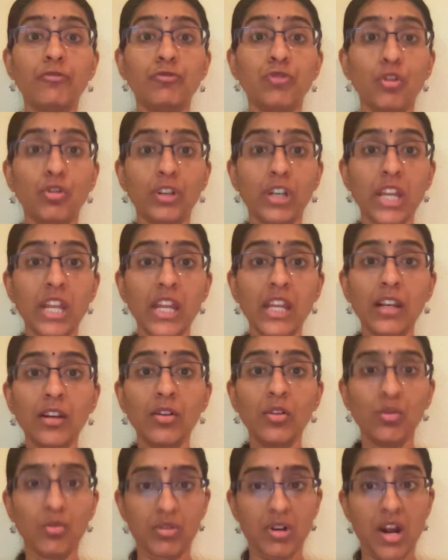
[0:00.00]
14
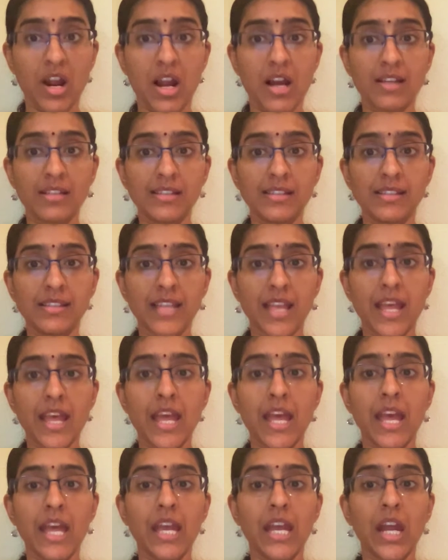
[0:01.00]
lokas
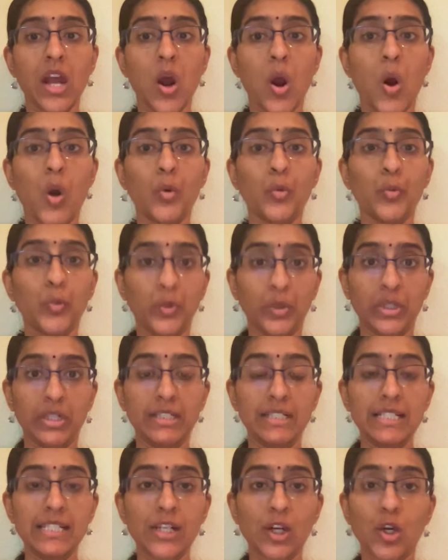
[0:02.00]
or
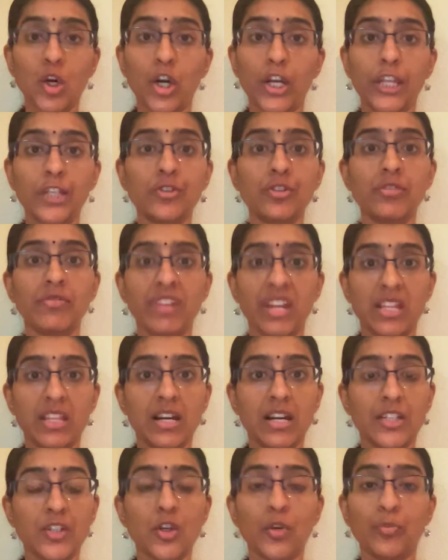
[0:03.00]
worlds according to the
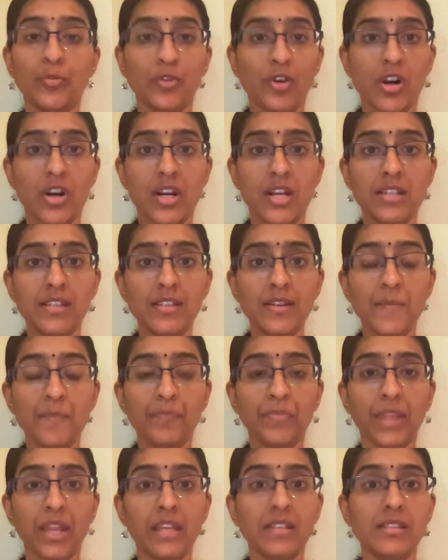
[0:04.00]
Vedas or Puranas?
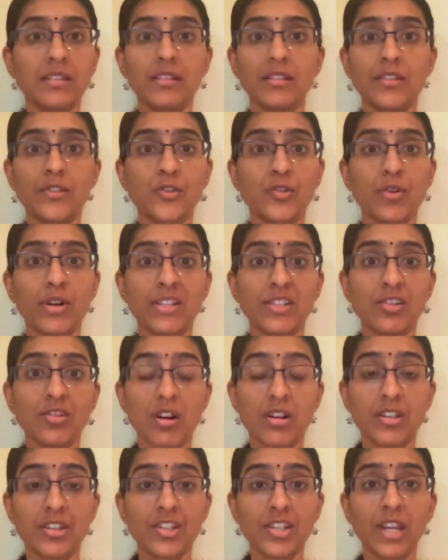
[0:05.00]
Isn't it so
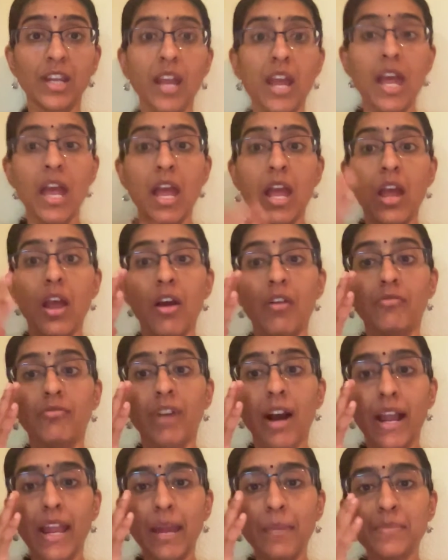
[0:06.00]
astonishing?
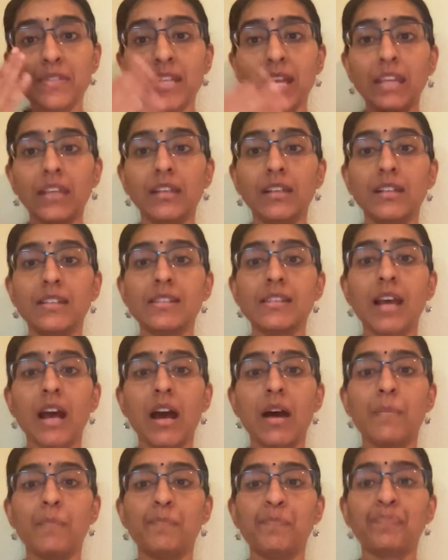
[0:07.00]
Why I'm saying is
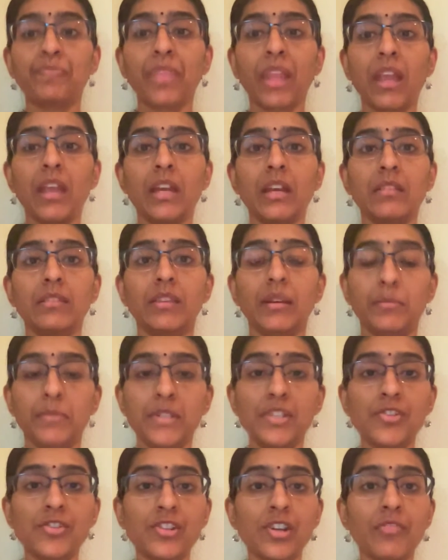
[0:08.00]
the
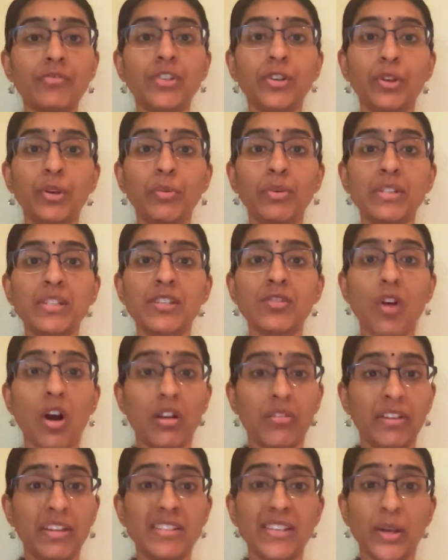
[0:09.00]
mystery of the universe is
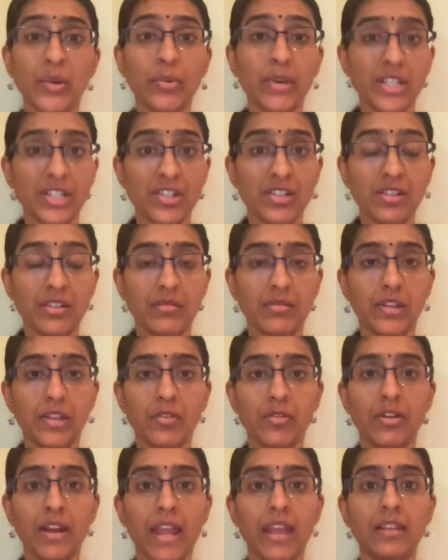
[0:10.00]
always a question.
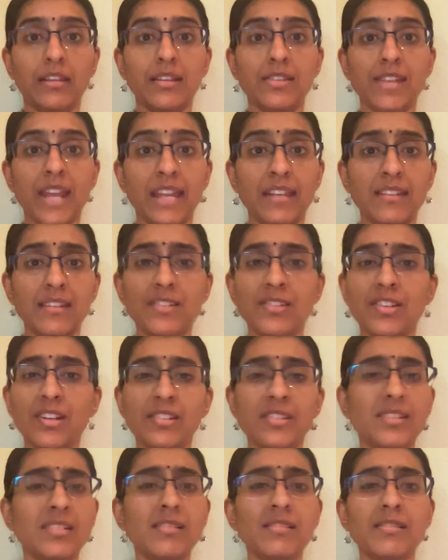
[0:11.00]
The scientists are
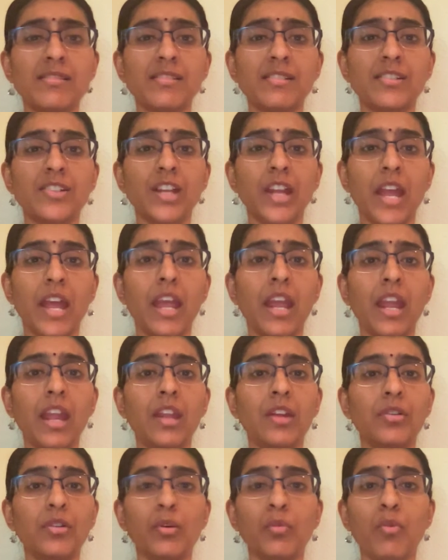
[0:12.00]
still researching.
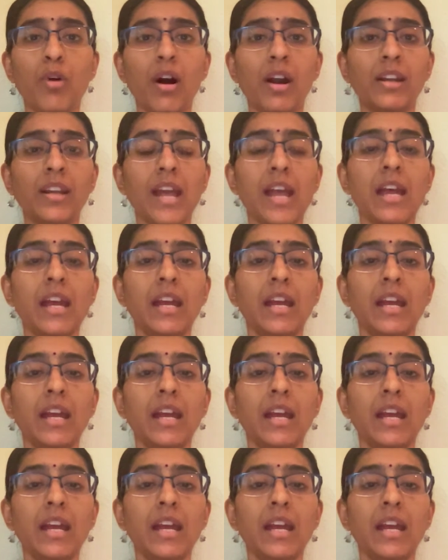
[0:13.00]
Hey, you know what?